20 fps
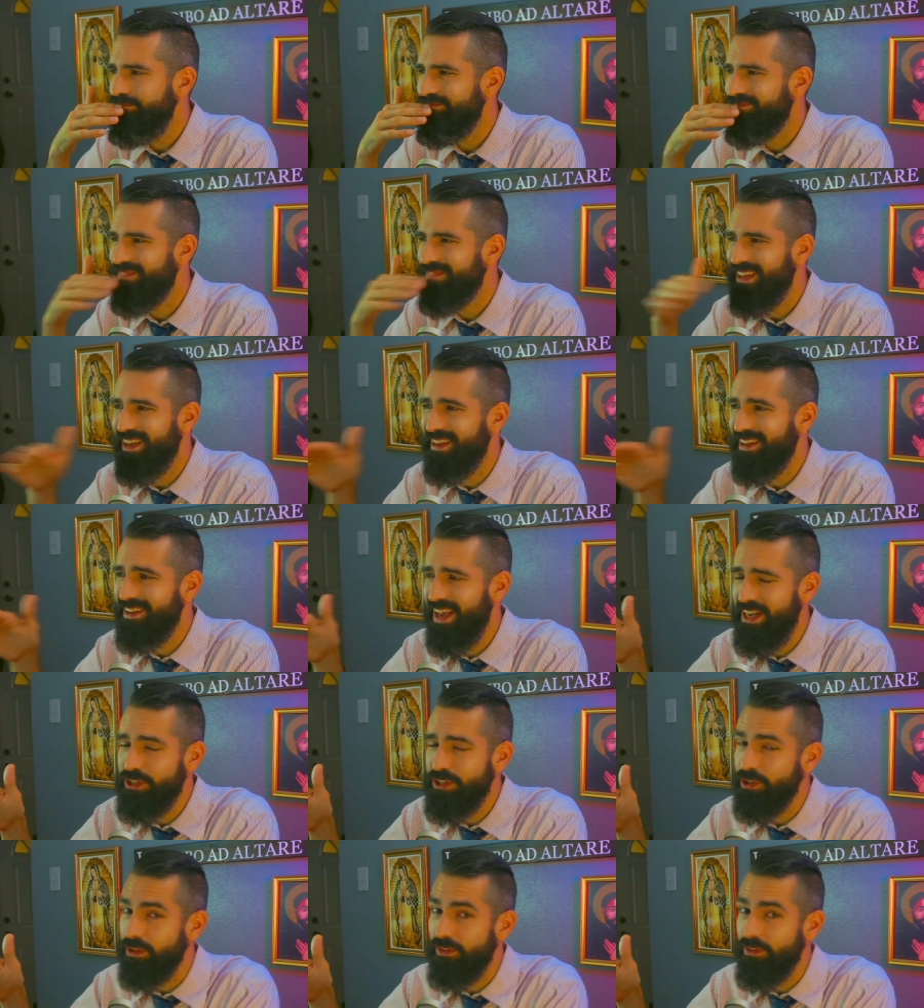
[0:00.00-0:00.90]

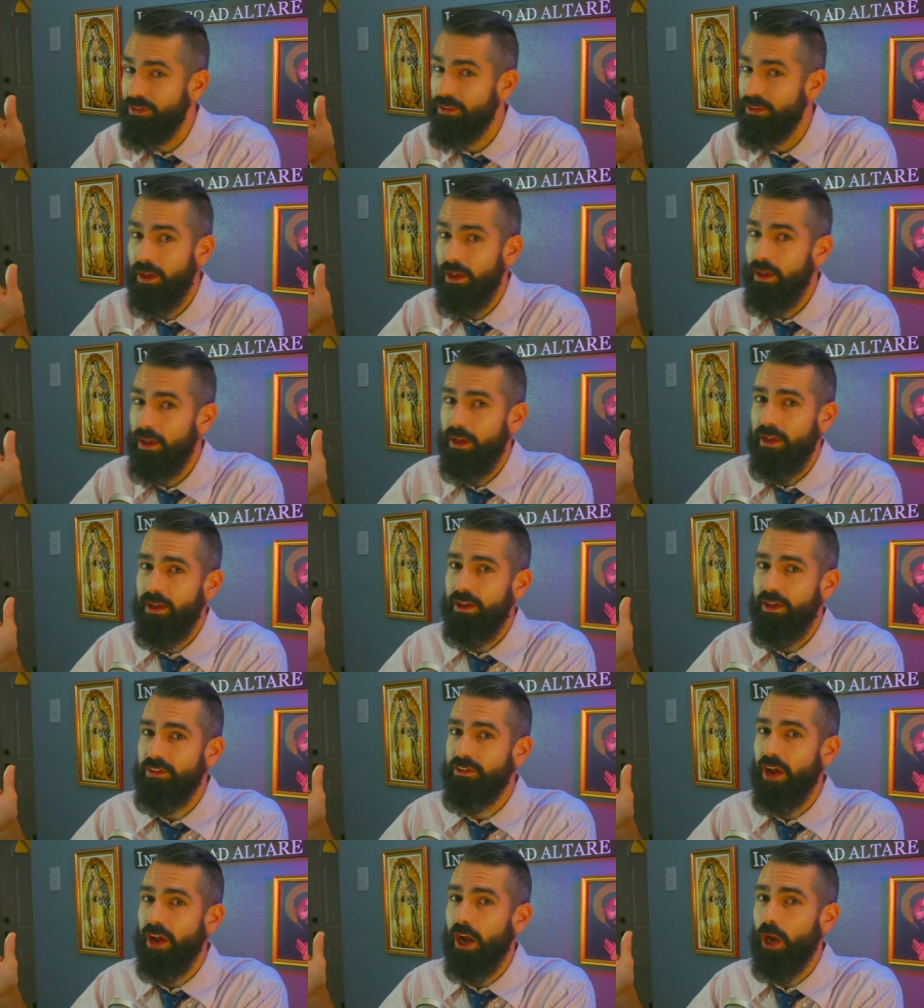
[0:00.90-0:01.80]
Ignatius
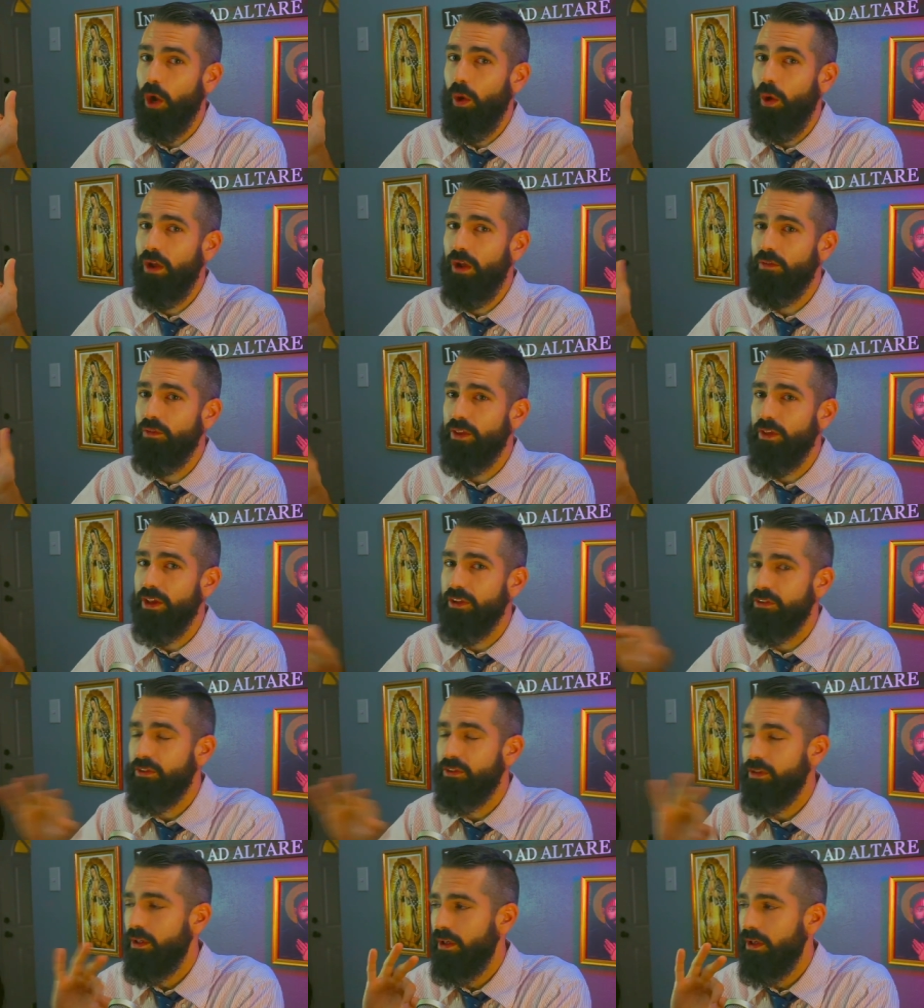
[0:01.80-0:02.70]
is not going for this.